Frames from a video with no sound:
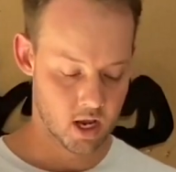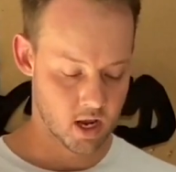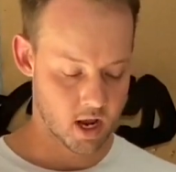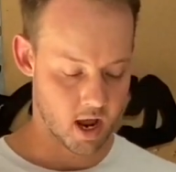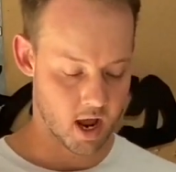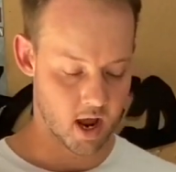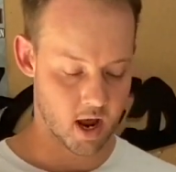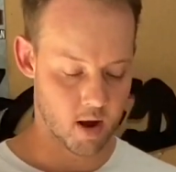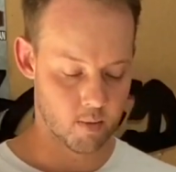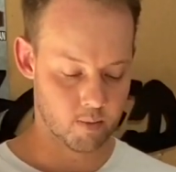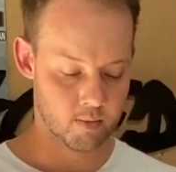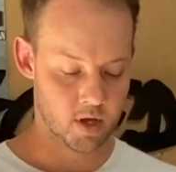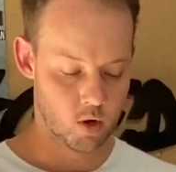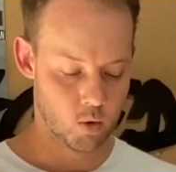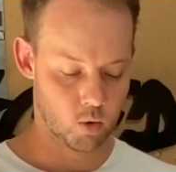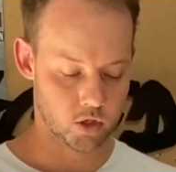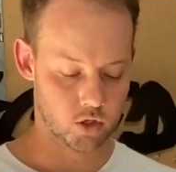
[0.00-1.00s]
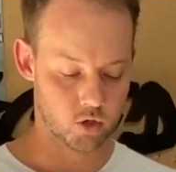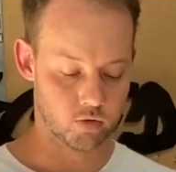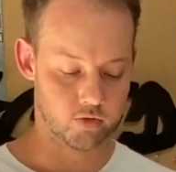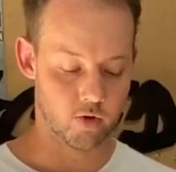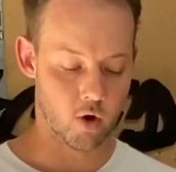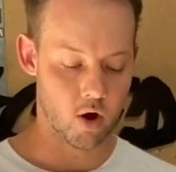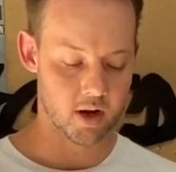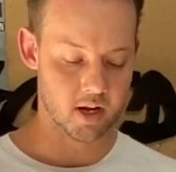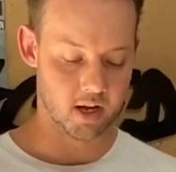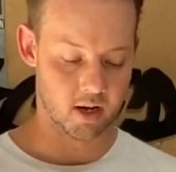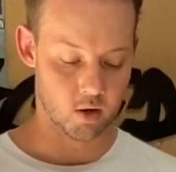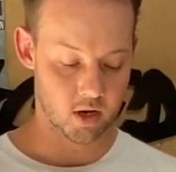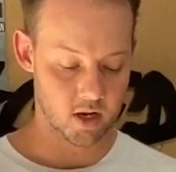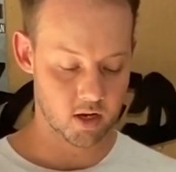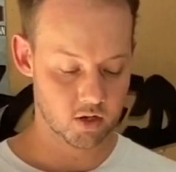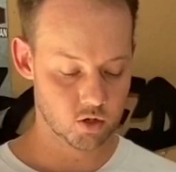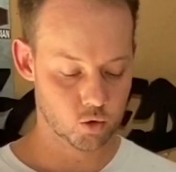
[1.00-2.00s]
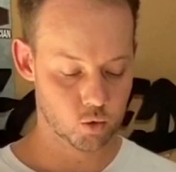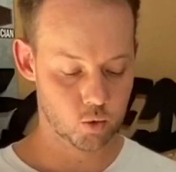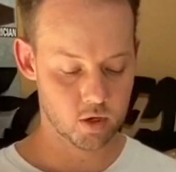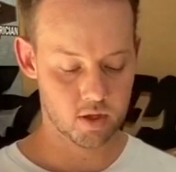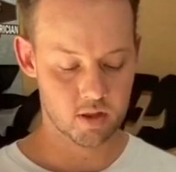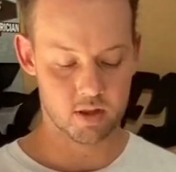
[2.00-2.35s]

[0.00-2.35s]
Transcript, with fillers: Um, what you'll find is with